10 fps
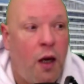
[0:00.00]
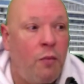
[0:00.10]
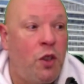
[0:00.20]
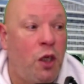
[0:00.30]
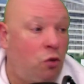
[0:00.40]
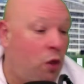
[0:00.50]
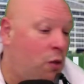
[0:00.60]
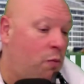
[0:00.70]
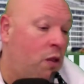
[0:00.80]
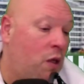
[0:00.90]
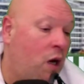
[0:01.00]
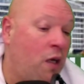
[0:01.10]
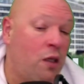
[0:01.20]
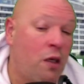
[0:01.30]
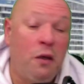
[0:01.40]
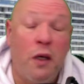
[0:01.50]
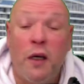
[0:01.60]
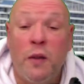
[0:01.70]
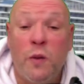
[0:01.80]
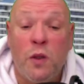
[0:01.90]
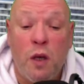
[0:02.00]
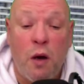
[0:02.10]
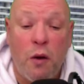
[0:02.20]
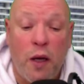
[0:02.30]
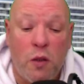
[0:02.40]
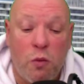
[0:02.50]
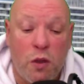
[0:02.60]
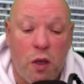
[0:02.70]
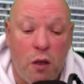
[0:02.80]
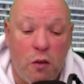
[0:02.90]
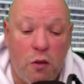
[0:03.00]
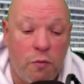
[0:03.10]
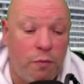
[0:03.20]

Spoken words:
She drinks Moscato, and so as a result,